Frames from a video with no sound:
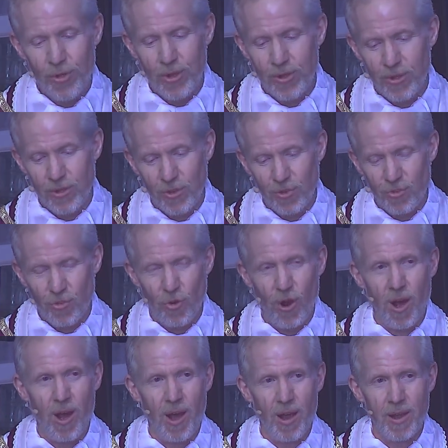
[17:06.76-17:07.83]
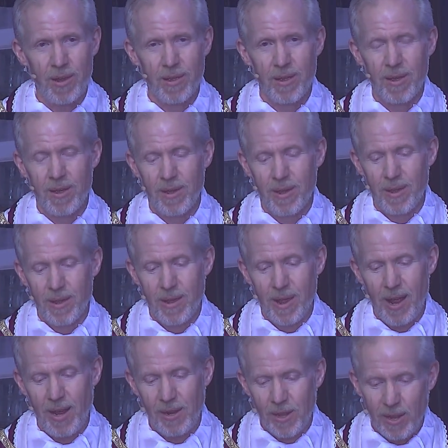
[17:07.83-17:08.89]
us to try
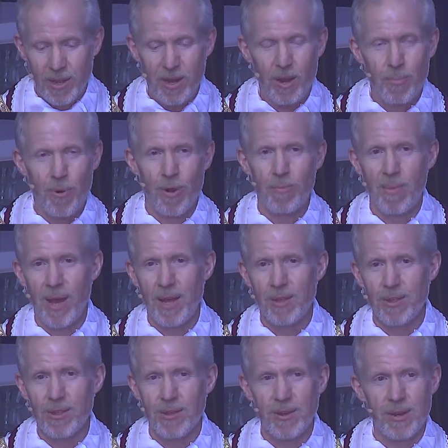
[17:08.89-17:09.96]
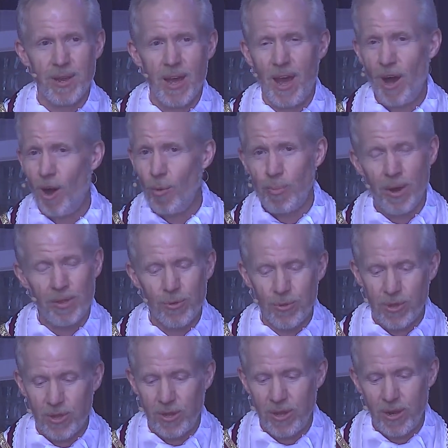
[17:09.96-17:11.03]
and clean up our mess and help
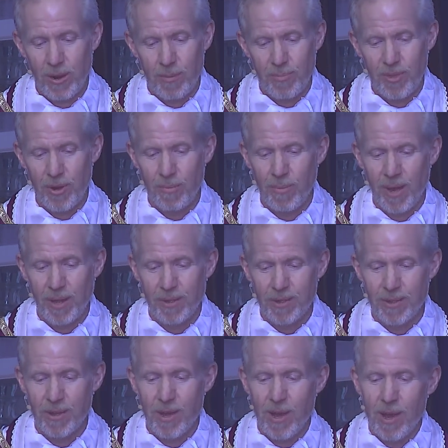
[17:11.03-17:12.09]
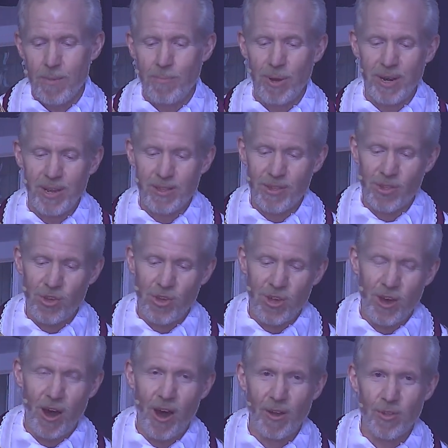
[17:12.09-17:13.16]
others clean up their mess, but it's
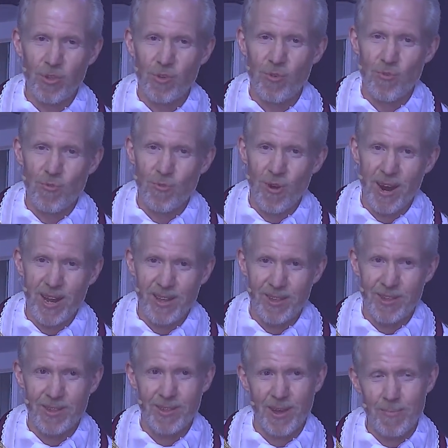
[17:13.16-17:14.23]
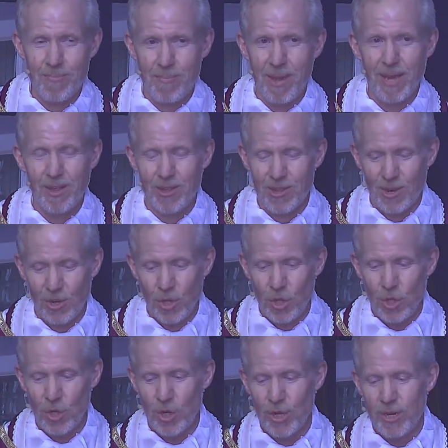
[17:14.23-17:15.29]
God's grace that makes it
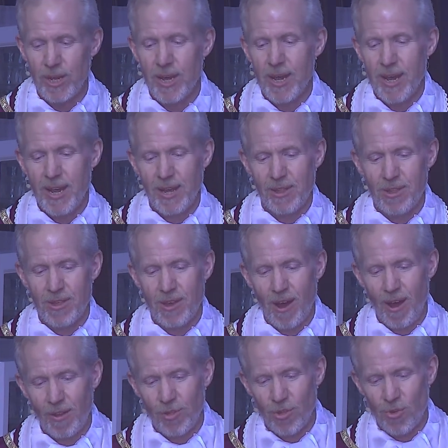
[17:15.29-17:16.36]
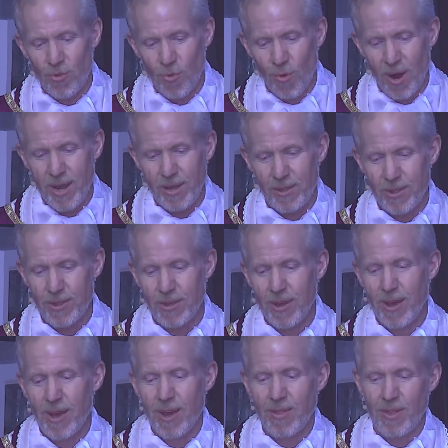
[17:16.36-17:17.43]
good. It's God's grace
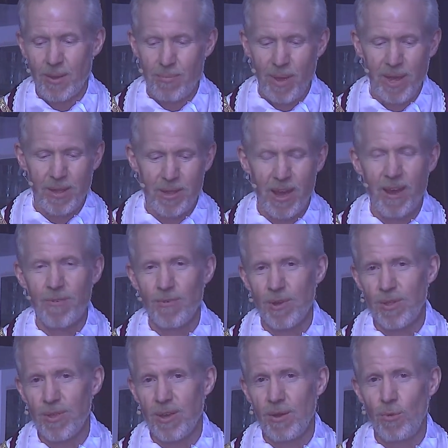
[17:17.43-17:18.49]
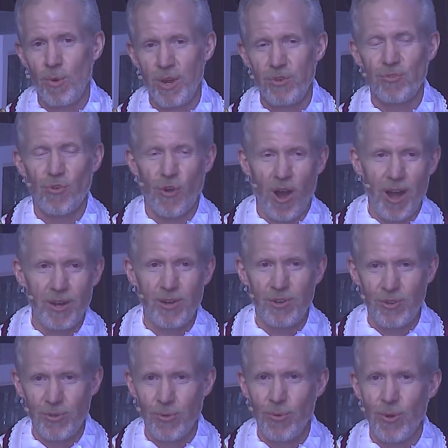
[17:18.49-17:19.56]
that makes everything we try to
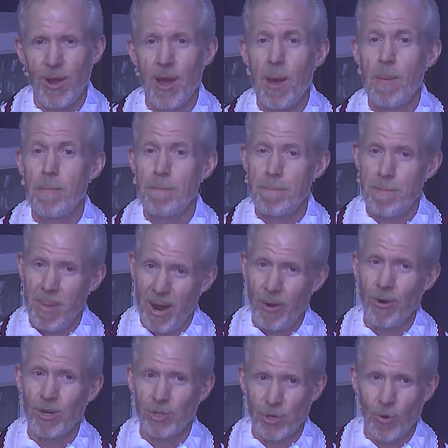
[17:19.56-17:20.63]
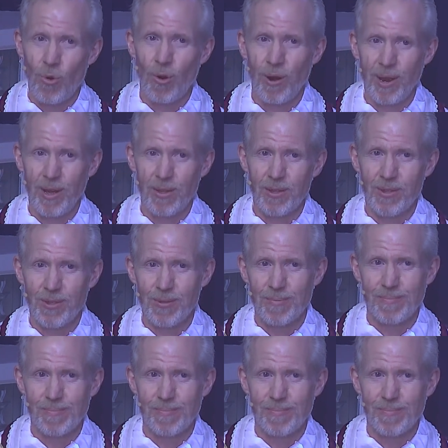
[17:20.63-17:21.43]
do meritorious.